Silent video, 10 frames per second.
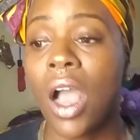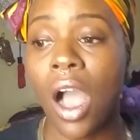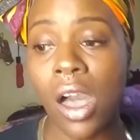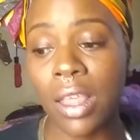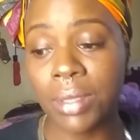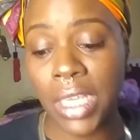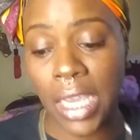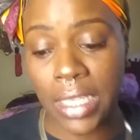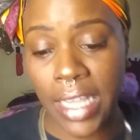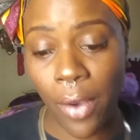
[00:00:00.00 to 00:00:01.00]
All I'm
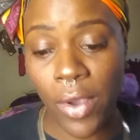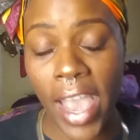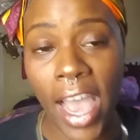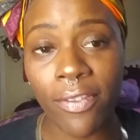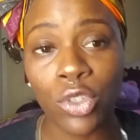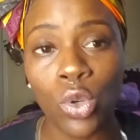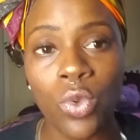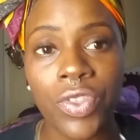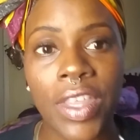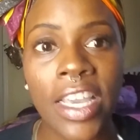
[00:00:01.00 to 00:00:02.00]
saying is that we have to
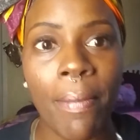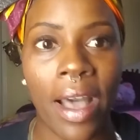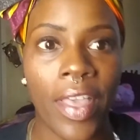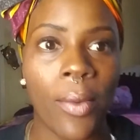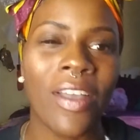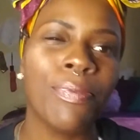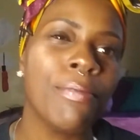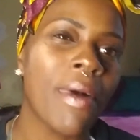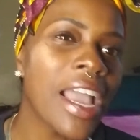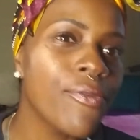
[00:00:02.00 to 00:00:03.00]
think about that. We have to be
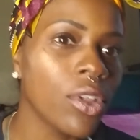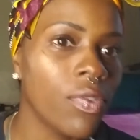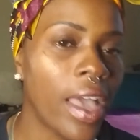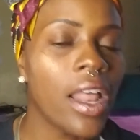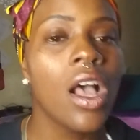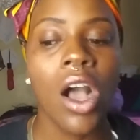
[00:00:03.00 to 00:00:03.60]
mindful of that.